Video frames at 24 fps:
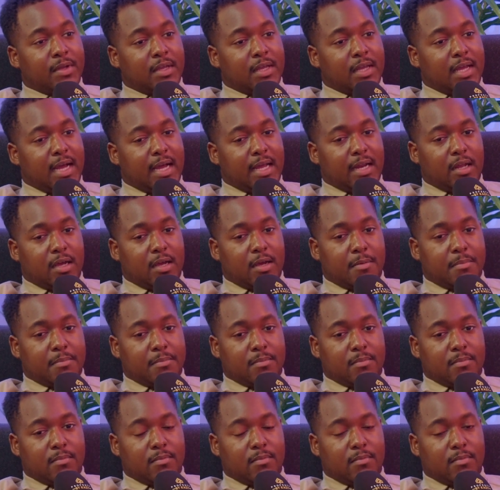And
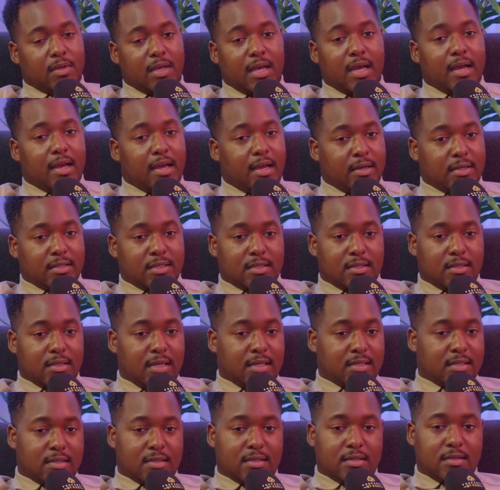
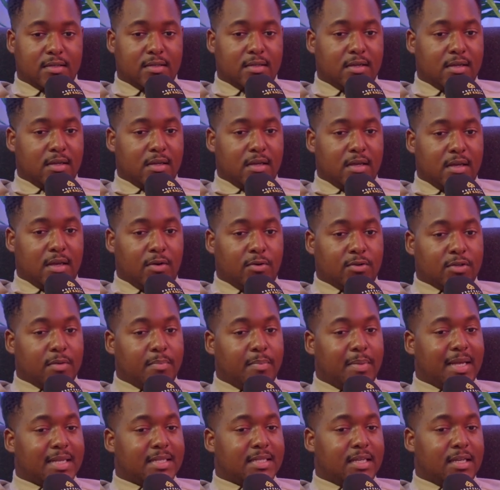it was a
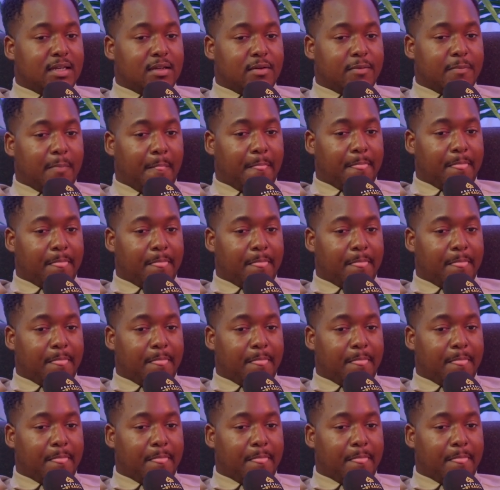blessing.